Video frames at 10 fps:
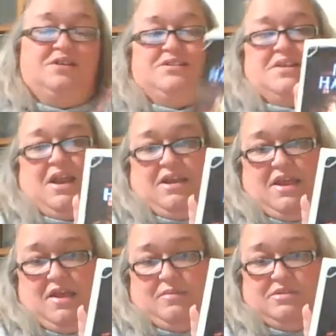is Niney
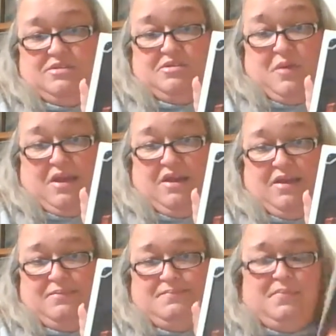Hammond's The
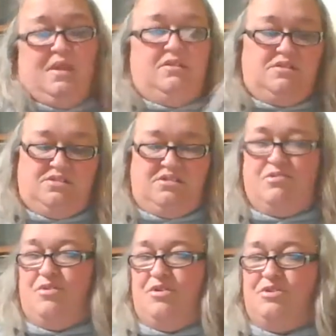Reckoning. This is the
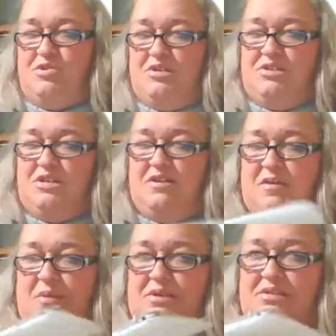third in a trilogy that
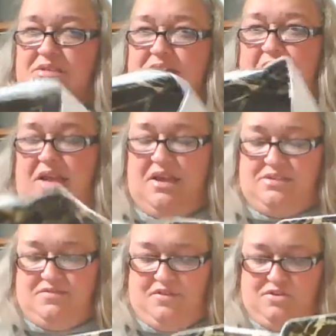I've been dying
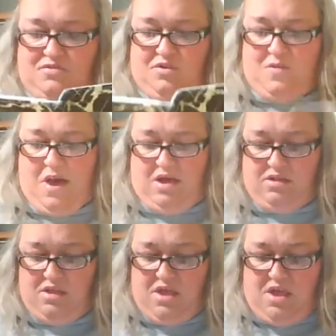to finish for a while.
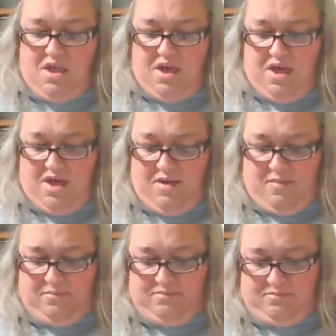
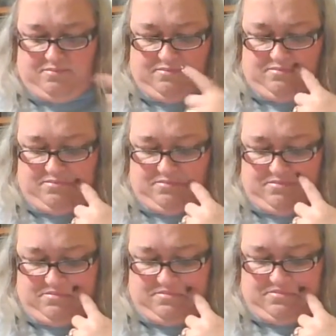Um,
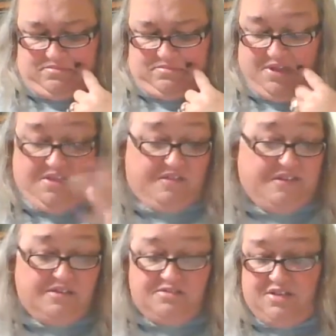I love
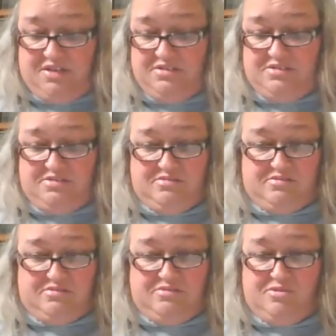it.
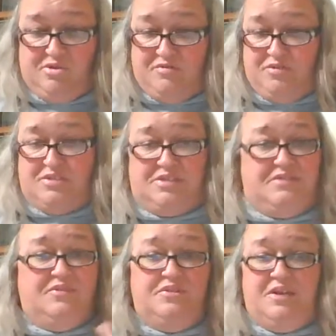It's good versus
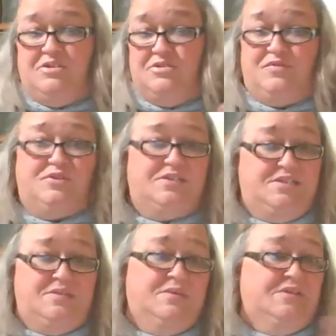evil, angels versus
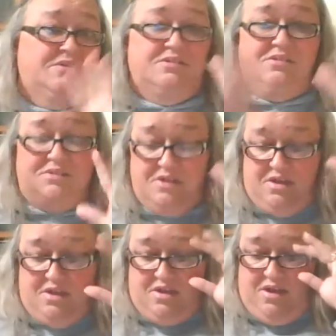demons.
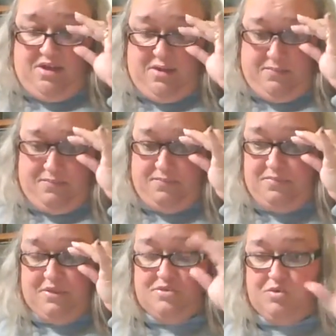
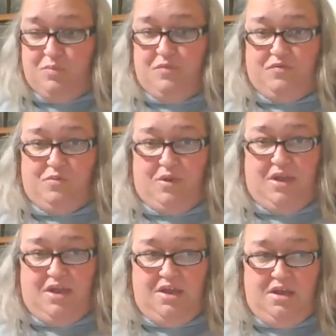This group of
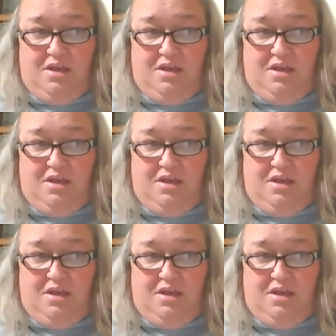three